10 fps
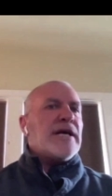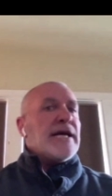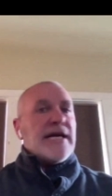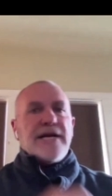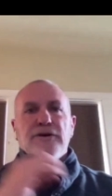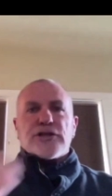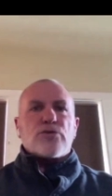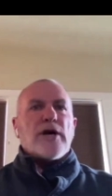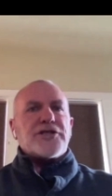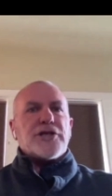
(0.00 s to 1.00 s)
He either
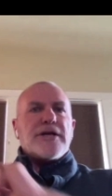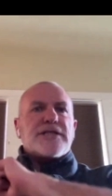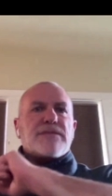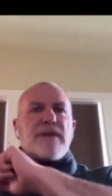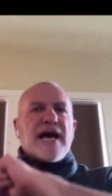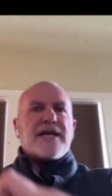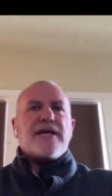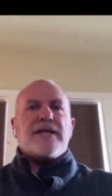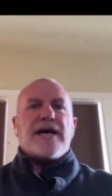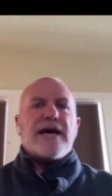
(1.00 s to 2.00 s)
switch it or he'd smack
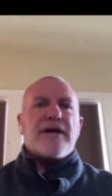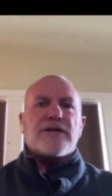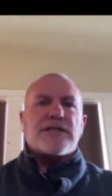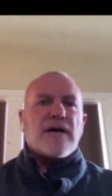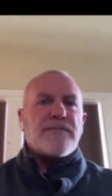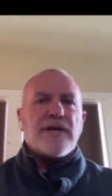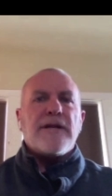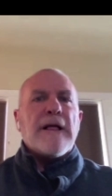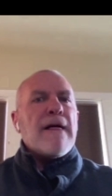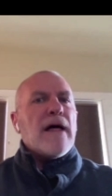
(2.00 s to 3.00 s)
you in the head or something,
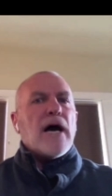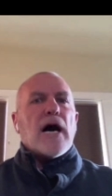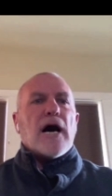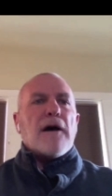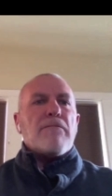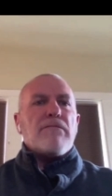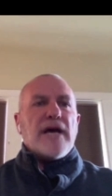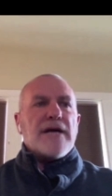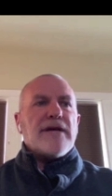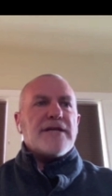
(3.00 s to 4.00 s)

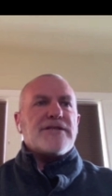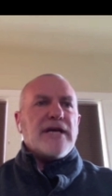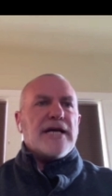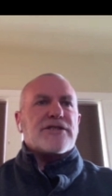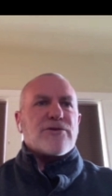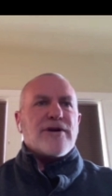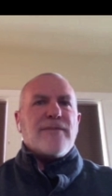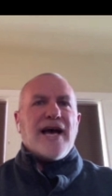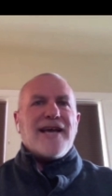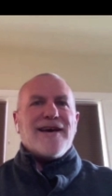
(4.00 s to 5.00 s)
and
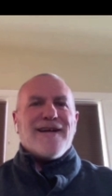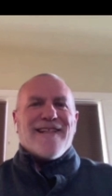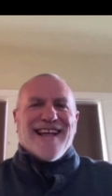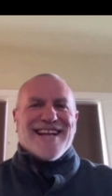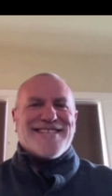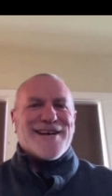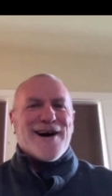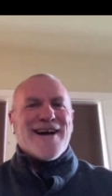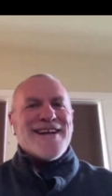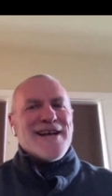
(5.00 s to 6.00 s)
scream at you,
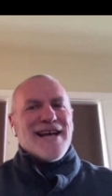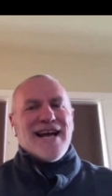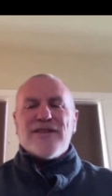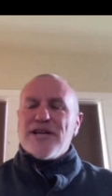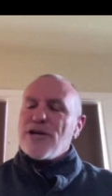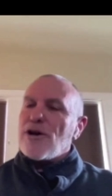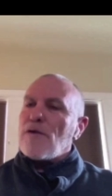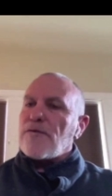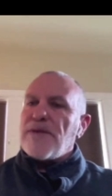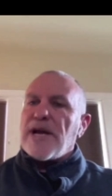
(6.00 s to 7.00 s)
and then you
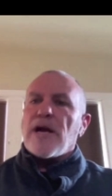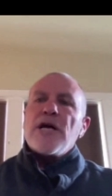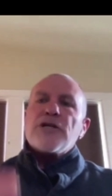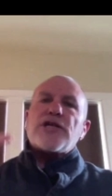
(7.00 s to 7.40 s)
go from there.